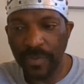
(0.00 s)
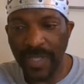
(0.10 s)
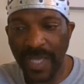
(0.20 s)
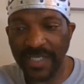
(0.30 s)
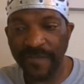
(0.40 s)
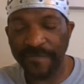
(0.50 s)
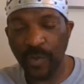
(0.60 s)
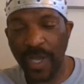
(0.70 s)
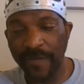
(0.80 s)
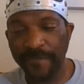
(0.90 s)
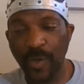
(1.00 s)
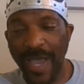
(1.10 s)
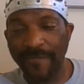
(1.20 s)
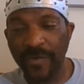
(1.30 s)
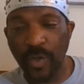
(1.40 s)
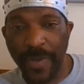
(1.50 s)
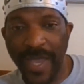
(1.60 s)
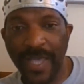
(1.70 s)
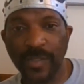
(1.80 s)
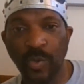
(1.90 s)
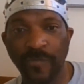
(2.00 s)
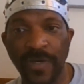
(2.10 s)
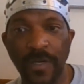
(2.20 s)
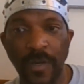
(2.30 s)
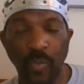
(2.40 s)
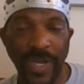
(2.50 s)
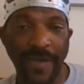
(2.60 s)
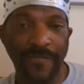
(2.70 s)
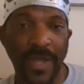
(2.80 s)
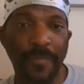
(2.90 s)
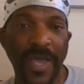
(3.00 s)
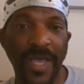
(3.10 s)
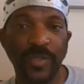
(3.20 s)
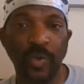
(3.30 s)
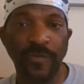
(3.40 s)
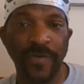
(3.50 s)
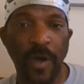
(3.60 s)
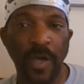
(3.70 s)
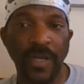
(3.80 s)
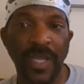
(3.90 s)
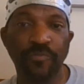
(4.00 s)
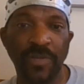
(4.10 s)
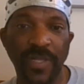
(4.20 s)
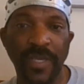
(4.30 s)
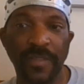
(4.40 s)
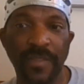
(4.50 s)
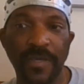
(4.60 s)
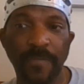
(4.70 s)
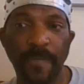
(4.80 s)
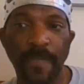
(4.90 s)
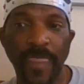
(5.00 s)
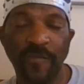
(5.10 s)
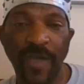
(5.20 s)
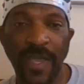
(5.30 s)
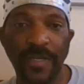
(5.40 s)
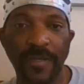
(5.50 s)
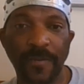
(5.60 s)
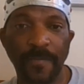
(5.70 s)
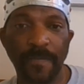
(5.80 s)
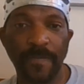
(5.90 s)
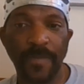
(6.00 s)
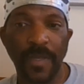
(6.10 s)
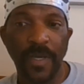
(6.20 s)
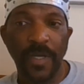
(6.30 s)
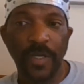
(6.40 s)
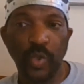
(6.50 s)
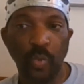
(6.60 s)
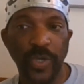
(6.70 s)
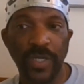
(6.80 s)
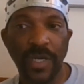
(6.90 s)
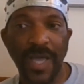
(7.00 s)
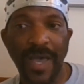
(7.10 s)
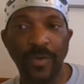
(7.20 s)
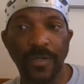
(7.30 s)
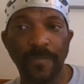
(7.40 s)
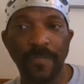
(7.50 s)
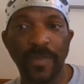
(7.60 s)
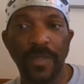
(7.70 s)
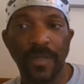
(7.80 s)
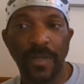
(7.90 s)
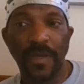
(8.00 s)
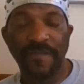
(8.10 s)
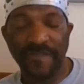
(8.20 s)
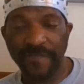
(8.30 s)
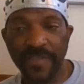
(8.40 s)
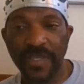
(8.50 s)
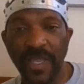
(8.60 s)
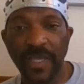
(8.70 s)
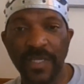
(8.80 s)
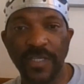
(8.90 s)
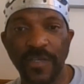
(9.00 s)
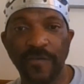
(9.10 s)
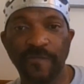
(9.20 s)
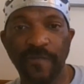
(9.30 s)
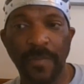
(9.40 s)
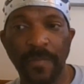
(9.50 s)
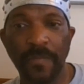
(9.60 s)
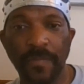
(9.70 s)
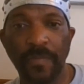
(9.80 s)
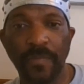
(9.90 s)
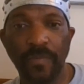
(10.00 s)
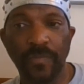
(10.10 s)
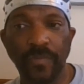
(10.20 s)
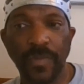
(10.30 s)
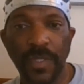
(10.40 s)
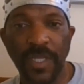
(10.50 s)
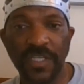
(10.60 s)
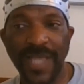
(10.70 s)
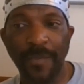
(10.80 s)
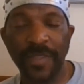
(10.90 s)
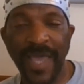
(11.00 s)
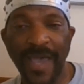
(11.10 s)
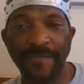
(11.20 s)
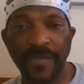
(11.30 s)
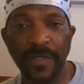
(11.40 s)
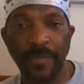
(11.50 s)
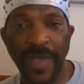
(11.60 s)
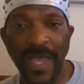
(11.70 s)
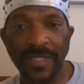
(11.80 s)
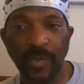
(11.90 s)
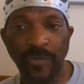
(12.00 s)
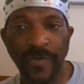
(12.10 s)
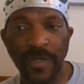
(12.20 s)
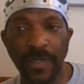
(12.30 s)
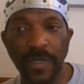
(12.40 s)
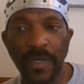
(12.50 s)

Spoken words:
That's if you're having your Passover. We having our Passover on April 8th, right? So we're gonna count 50 days from the Sabbath after the Passover,